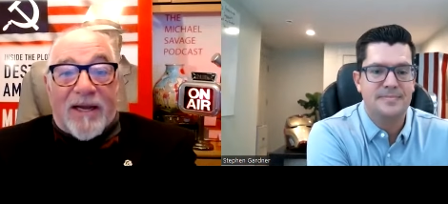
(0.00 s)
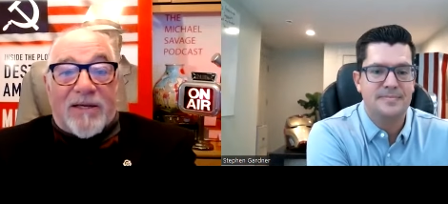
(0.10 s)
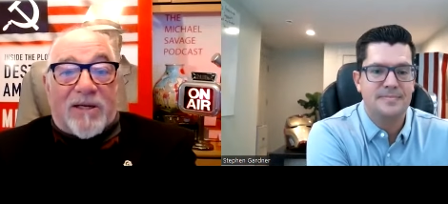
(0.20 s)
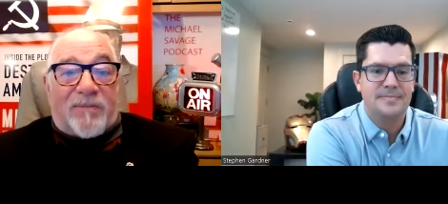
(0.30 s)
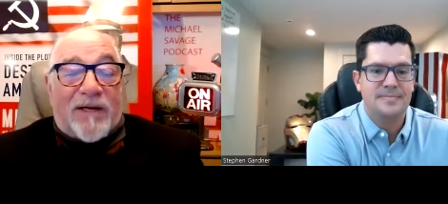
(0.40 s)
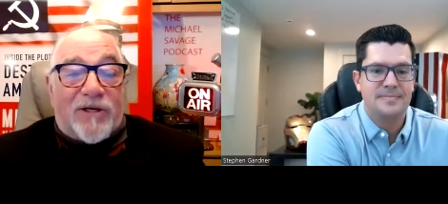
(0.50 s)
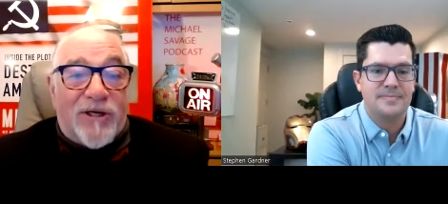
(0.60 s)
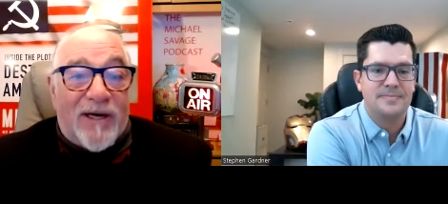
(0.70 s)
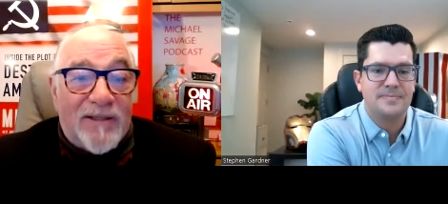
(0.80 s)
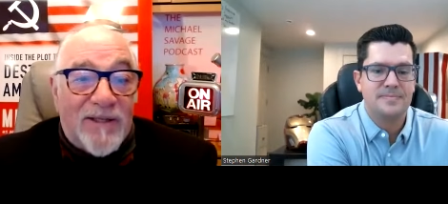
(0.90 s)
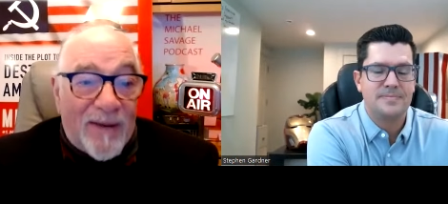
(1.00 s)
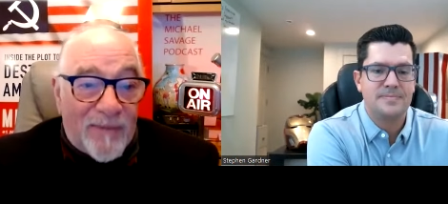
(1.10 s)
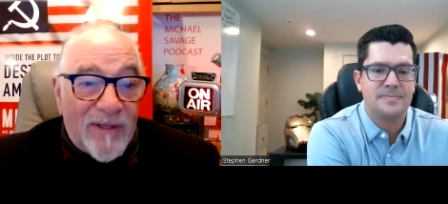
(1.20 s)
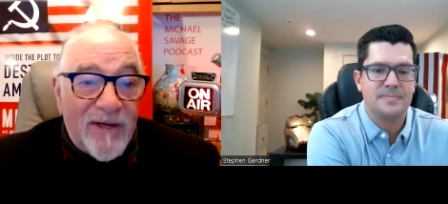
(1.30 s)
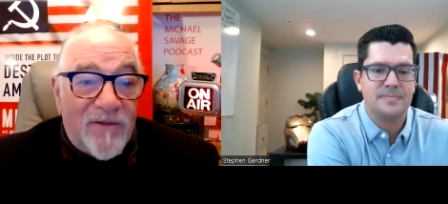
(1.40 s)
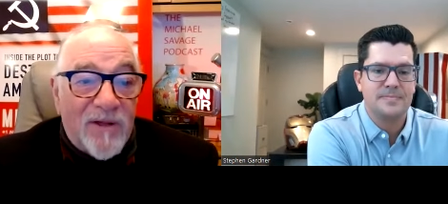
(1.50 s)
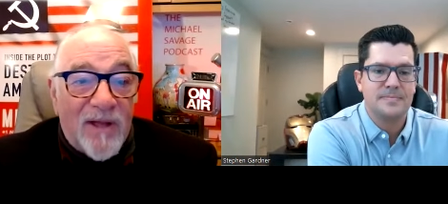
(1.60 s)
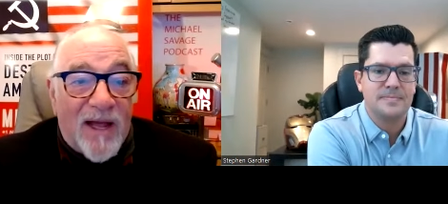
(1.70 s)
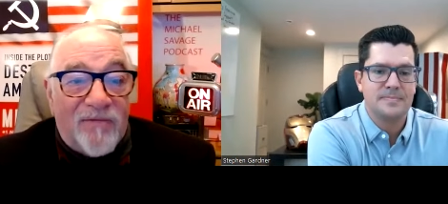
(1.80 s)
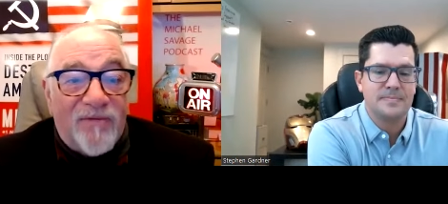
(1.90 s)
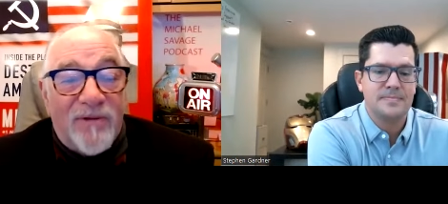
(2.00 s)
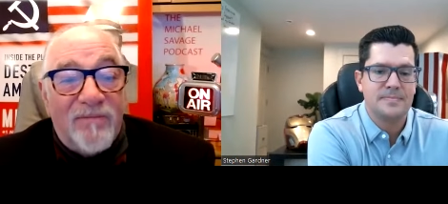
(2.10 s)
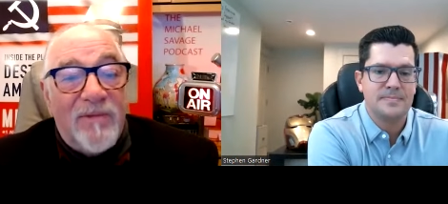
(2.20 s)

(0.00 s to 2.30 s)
Speaker 1: Is it by chance? I believe the left